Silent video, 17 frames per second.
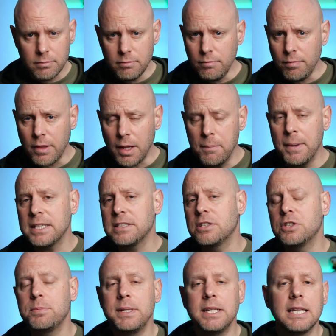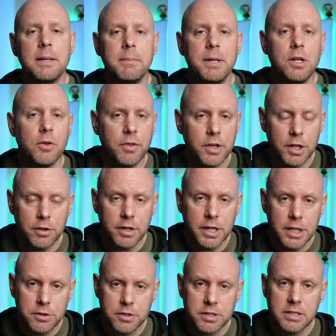message me, let me know that you're
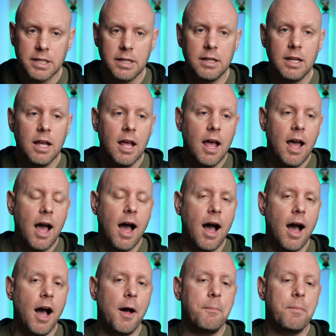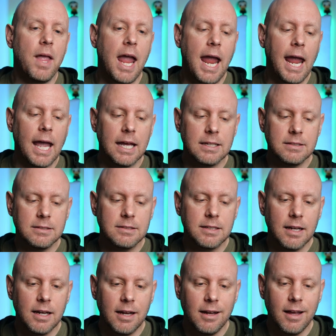interested, and
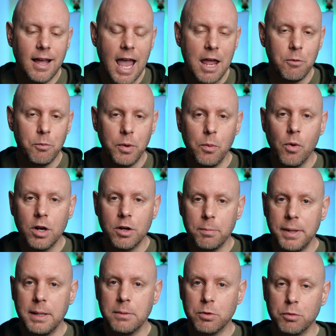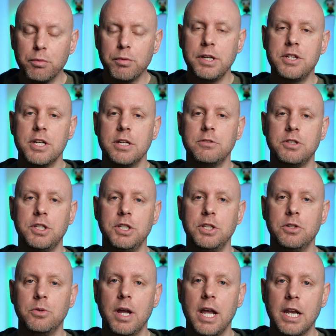we want to be able to reach out to you
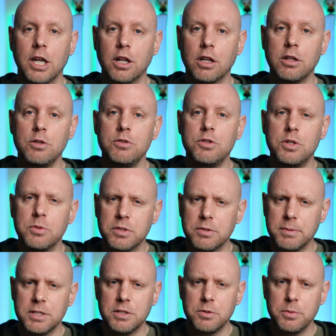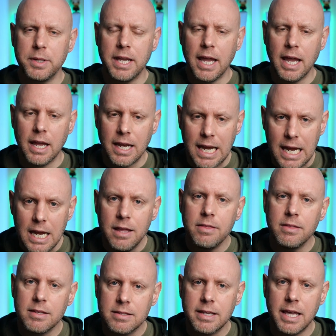and include you as much as we can in
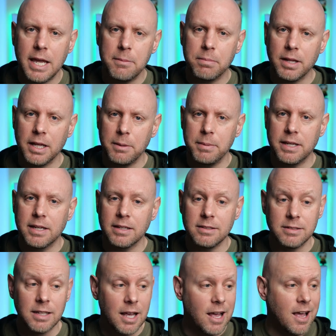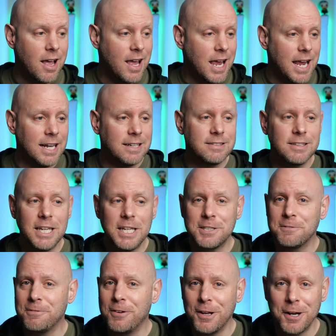this gameplay, because it's
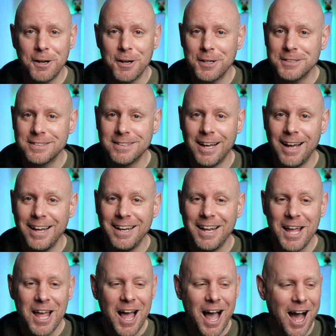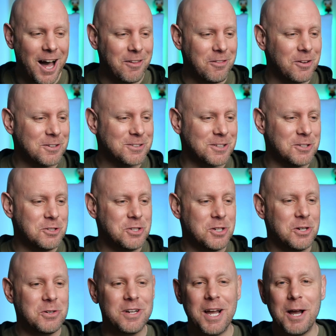fun on our side. There's a
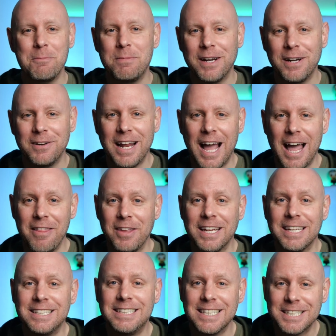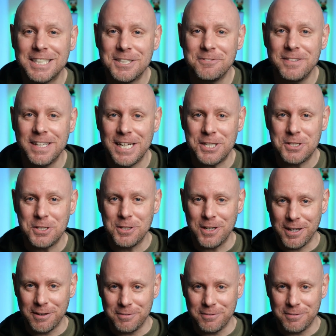joke about the addictive nature of these